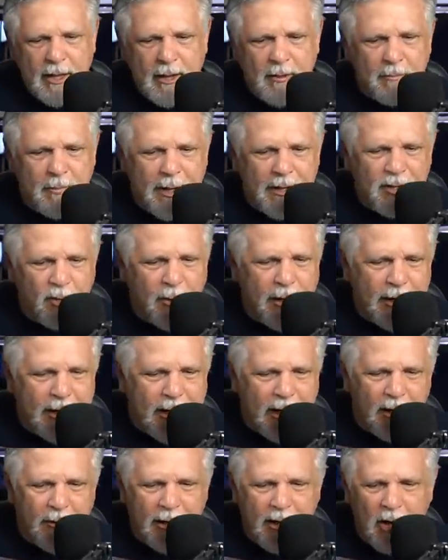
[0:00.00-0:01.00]
by the way,
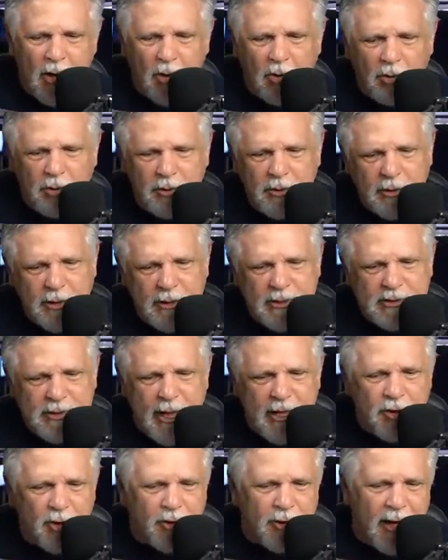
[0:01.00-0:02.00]
Kerrygold, is
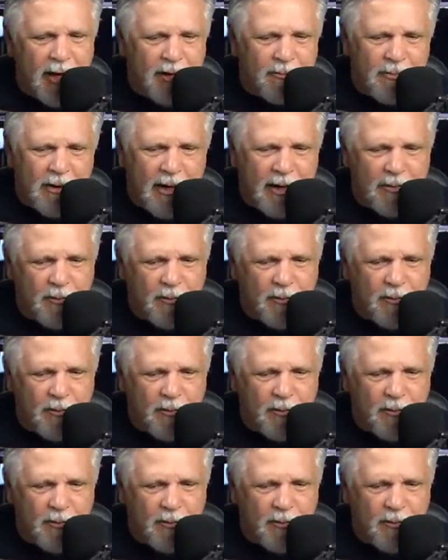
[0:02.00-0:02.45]
that your name?